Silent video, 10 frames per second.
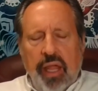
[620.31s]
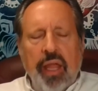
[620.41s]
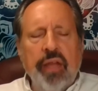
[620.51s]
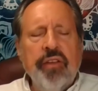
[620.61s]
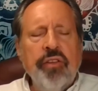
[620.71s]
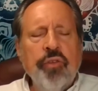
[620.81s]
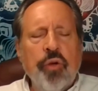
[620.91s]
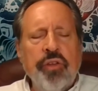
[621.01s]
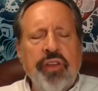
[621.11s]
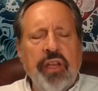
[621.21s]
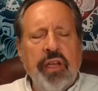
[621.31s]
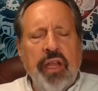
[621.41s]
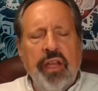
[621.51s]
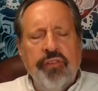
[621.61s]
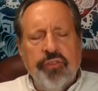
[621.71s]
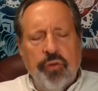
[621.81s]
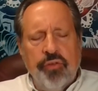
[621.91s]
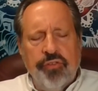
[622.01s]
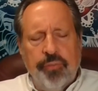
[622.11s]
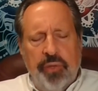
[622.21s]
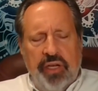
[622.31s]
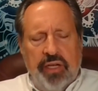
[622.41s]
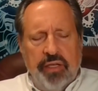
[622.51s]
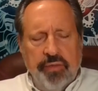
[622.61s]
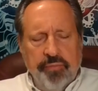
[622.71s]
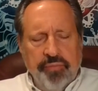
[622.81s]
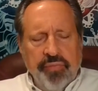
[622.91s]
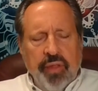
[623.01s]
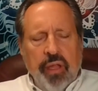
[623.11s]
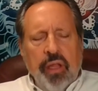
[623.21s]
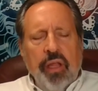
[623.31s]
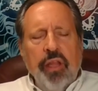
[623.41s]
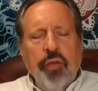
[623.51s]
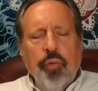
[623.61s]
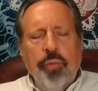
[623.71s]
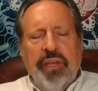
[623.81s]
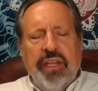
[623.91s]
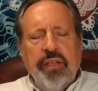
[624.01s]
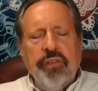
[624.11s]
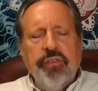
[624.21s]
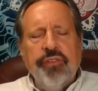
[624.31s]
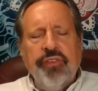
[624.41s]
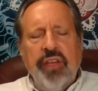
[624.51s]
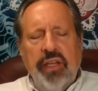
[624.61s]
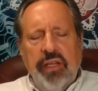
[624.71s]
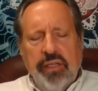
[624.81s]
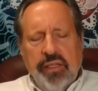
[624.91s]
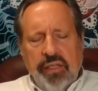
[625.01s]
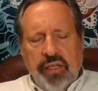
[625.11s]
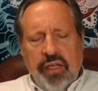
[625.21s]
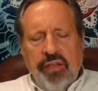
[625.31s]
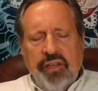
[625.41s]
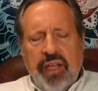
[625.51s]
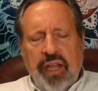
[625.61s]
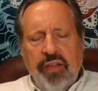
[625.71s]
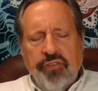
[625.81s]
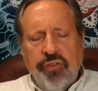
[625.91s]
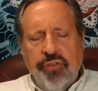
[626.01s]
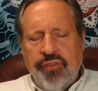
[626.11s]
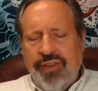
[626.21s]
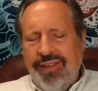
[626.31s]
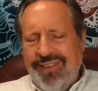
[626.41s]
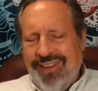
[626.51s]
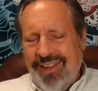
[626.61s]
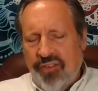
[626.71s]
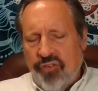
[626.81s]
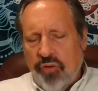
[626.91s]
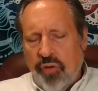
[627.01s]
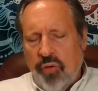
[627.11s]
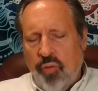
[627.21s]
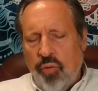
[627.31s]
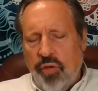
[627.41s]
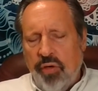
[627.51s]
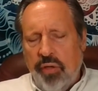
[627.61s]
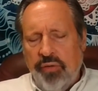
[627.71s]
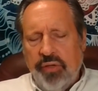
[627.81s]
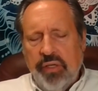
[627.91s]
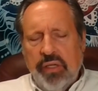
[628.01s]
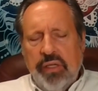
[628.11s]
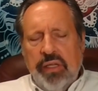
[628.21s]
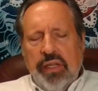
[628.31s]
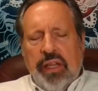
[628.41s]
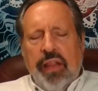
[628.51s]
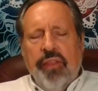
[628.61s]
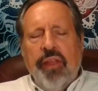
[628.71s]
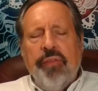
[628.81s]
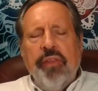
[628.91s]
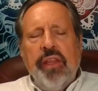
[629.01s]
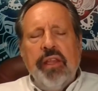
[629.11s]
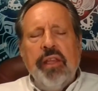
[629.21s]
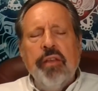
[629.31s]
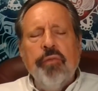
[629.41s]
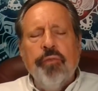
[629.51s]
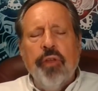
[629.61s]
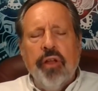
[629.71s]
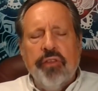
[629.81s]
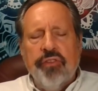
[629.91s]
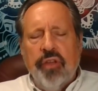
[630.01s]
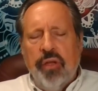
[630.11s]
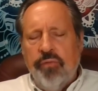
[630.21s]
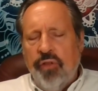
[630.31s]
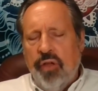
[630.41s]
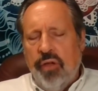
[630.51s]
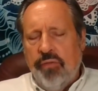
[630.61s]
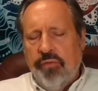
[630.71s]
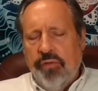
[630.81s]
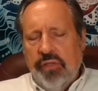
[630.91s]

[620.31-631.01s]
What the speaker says: and in your DNA, so to speak, you will begin to see indications in the external world that the influx of love